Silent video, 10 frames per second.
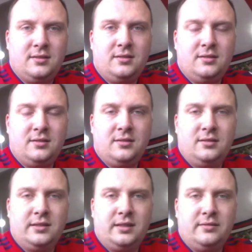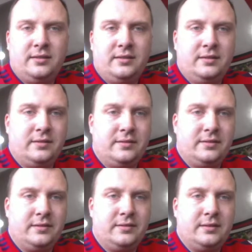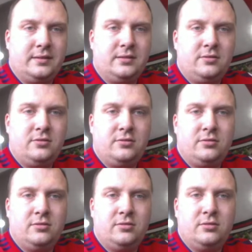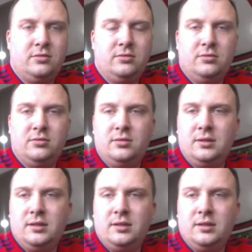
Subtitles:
Oh, dear. Wait. You